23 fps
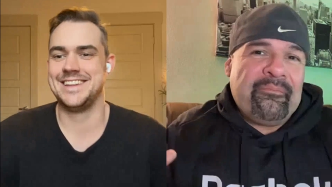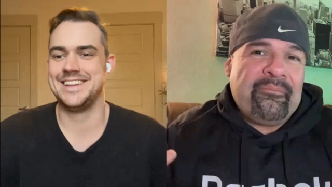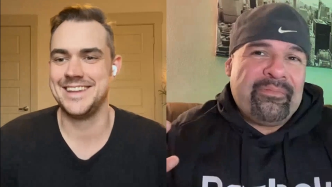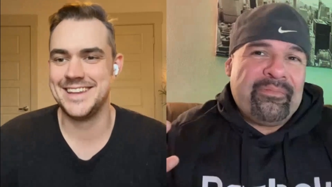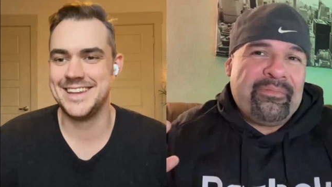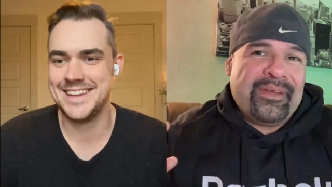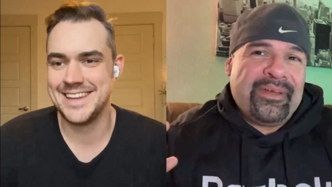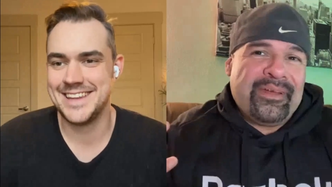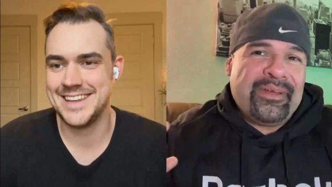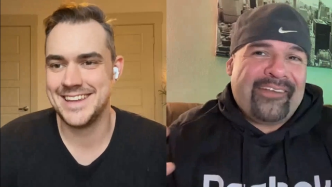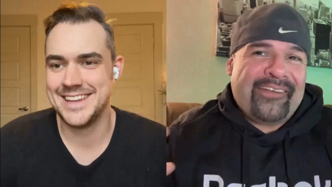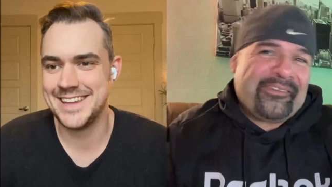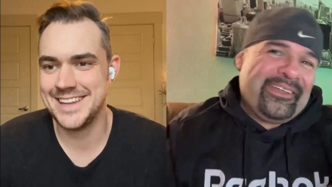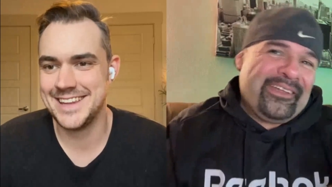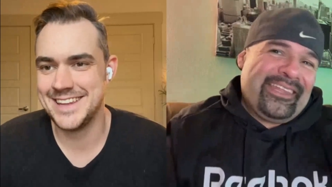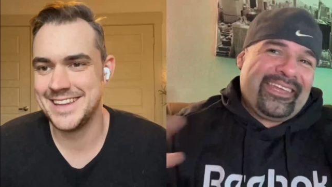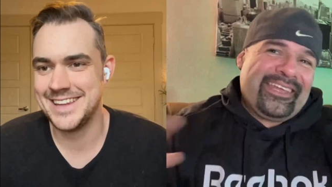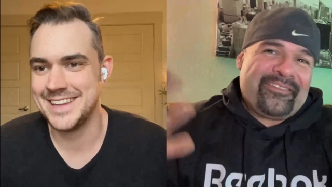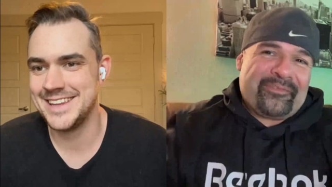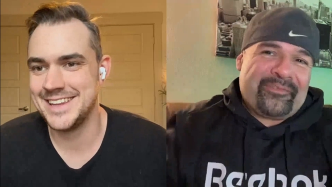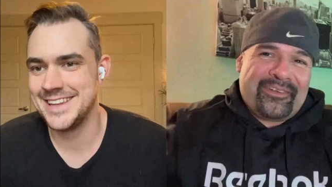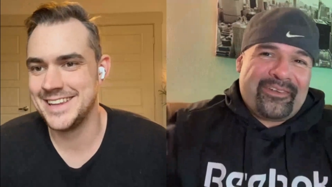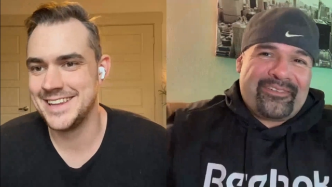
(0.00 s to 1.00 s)
Speaker 1: time, but
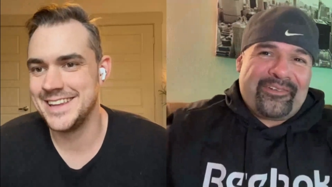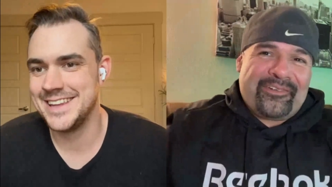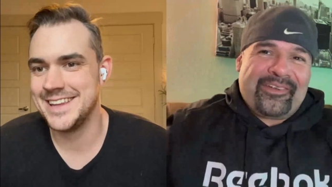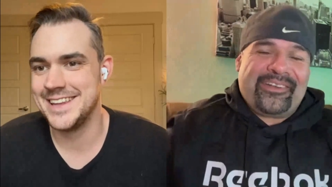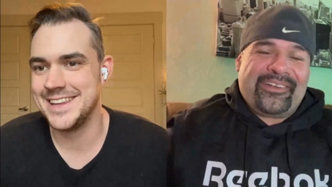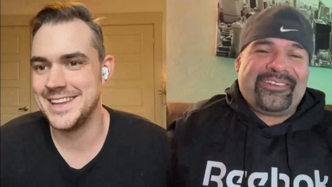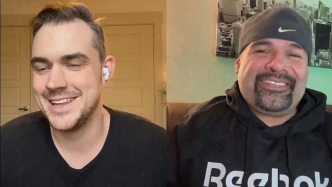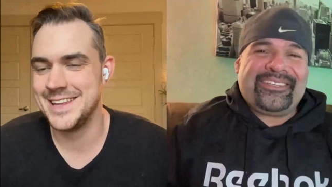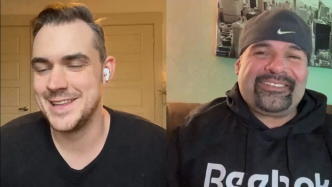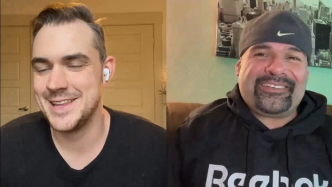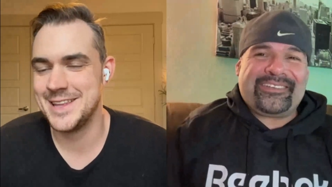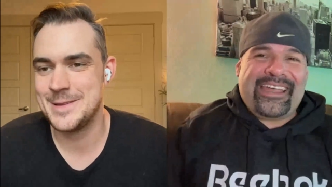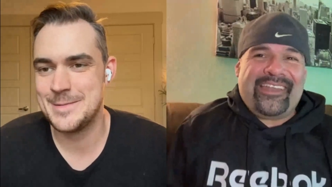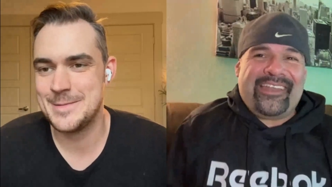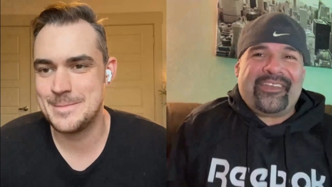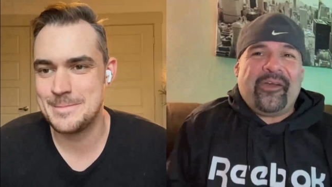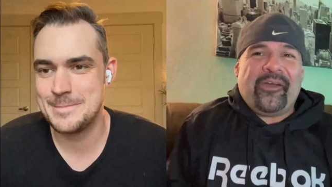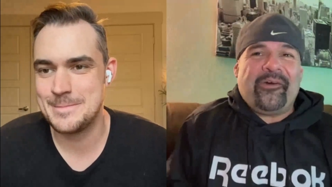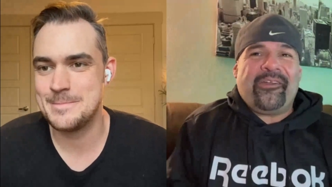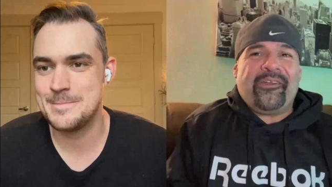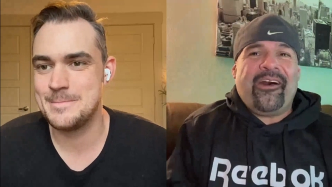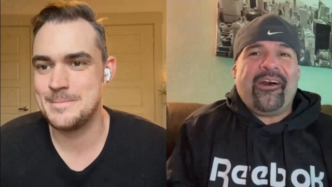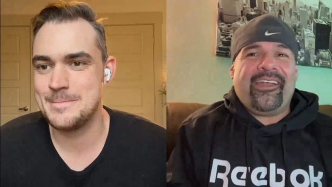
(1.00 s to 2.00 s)
not really because we're sort of
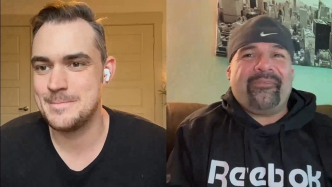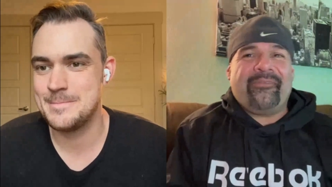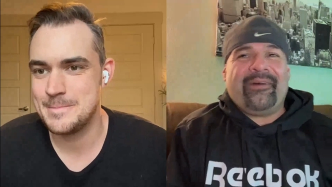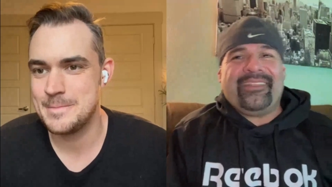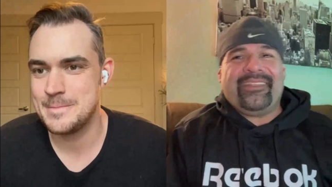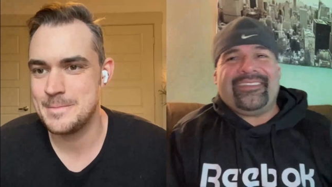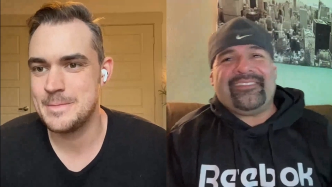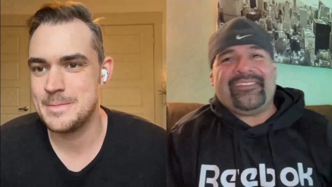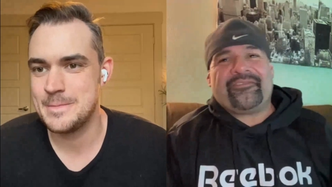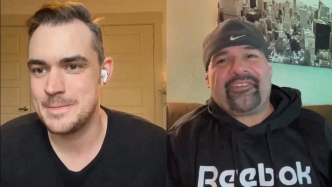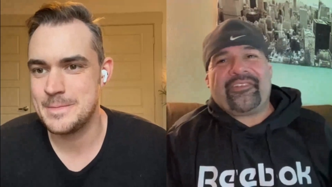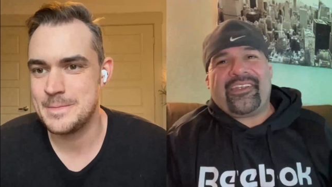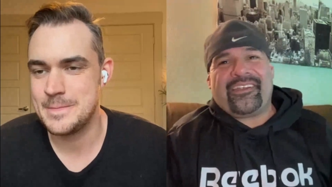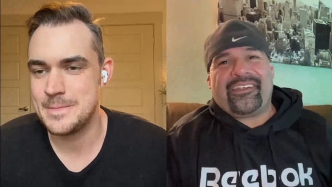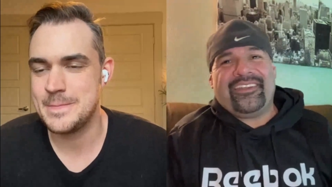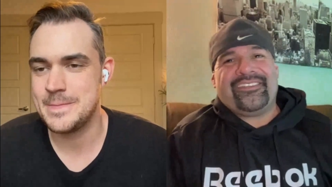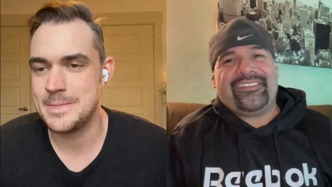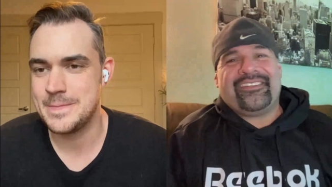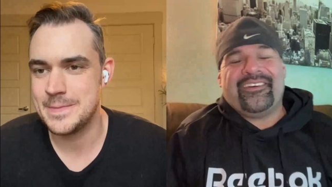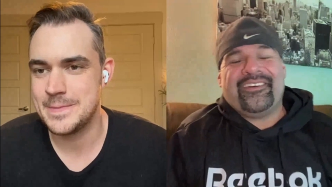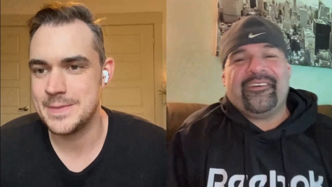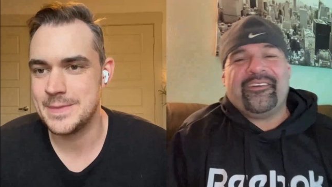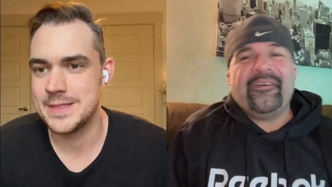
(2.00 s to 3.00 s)
just kind of going on about
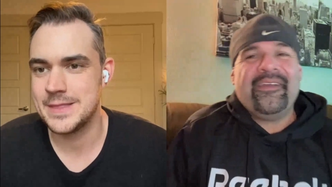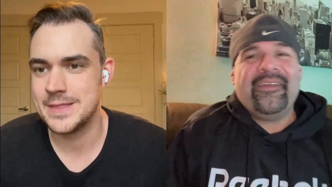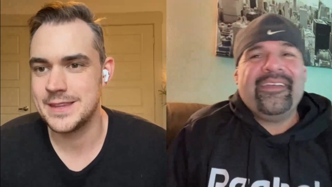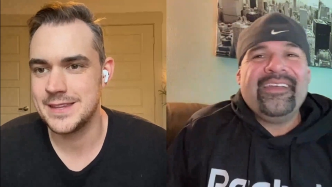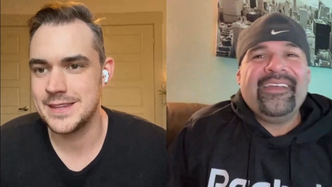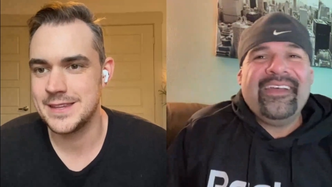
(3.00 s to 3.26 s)
this fragrance.